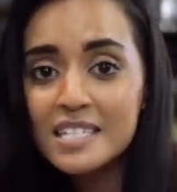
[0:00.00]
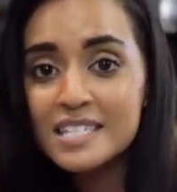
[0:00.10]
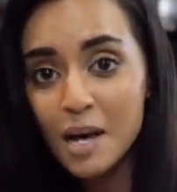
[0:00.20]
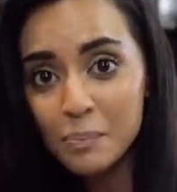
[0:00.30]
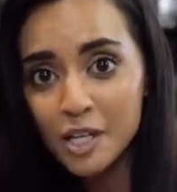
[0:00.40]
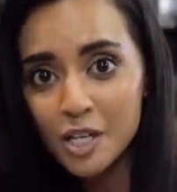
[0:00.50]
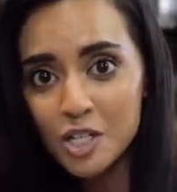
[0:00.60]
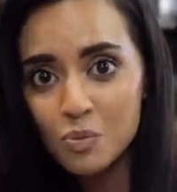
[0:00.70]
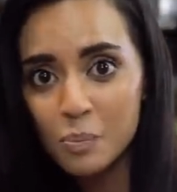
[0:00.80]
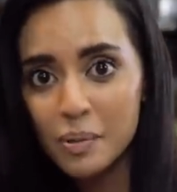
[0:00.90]
Some
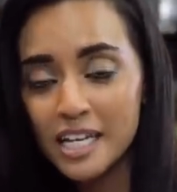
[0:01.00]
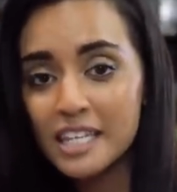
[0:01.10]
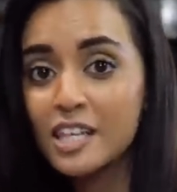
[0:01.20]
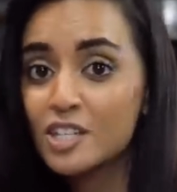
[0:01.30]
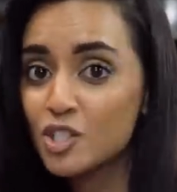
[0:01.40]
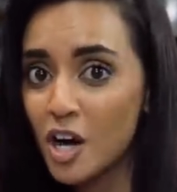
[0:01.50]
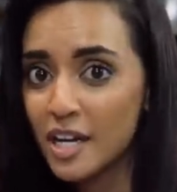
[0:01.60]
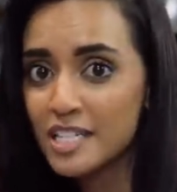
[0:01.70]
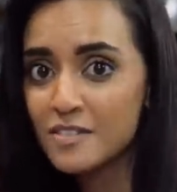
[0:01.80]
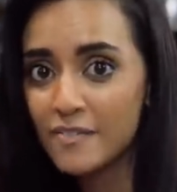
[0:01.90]
players will pick the
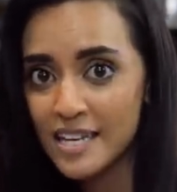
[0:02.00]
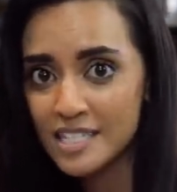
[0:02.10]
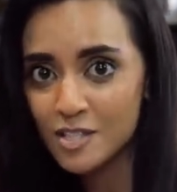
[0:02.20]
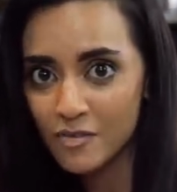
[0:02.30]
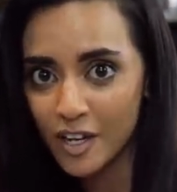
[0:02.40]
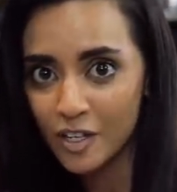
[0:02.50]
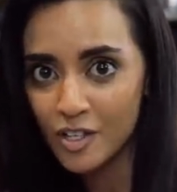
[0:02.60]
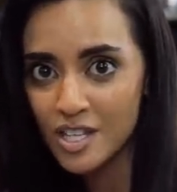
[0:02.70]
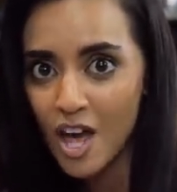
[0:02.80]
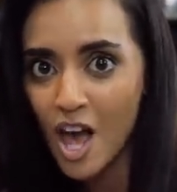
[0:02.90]
strongest, fastest
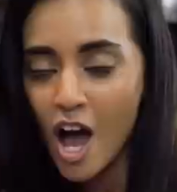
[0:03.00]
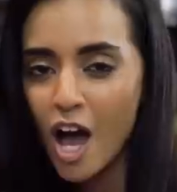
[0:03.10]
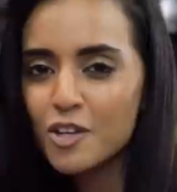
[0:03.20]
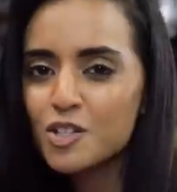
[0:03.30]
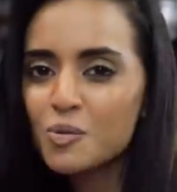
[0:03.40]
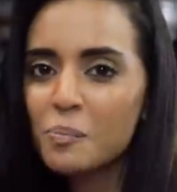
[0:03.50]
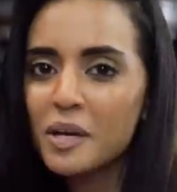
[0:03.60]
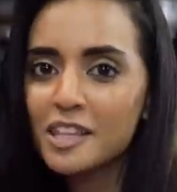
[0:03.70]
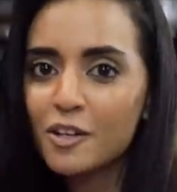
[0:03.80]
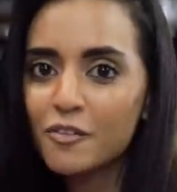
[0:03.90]
fighters, others will
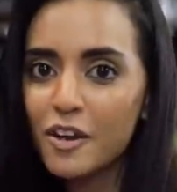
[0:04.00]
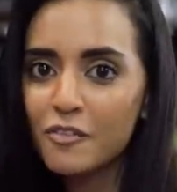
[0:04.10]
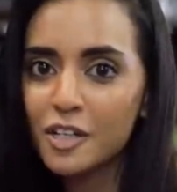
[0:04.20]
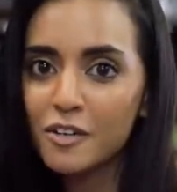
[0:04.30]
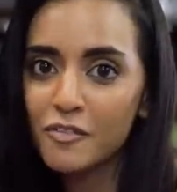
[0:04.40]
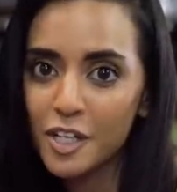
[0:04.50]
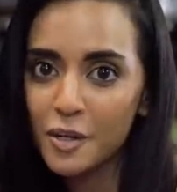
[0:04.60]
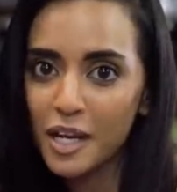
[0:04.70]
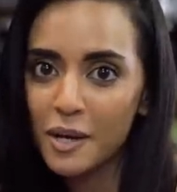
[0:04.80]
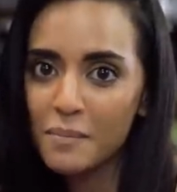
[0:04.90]
pick their favorite in a
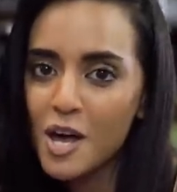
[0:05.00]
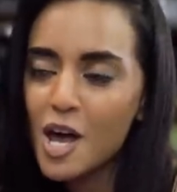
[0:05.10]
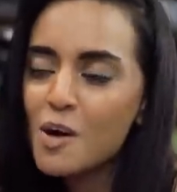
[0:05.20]
video game.